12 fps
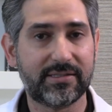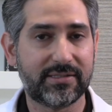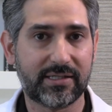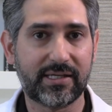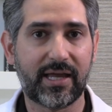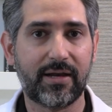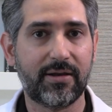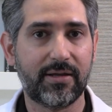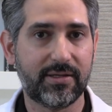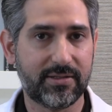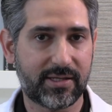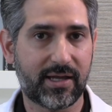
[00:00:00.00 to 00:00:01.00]
It's,
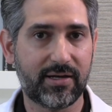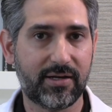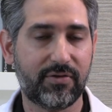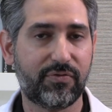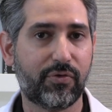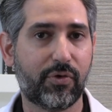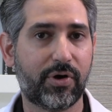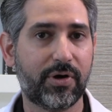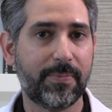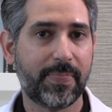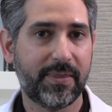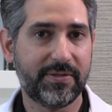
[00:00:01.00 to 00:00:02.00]
again, intended
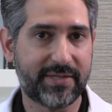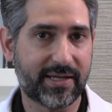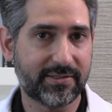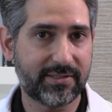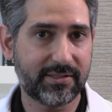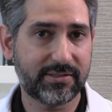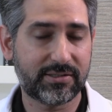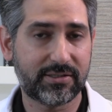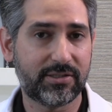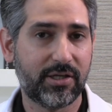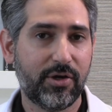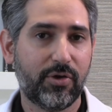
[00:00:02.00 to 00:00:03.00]
for
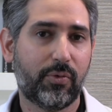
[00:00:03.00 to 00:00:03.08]
dentists,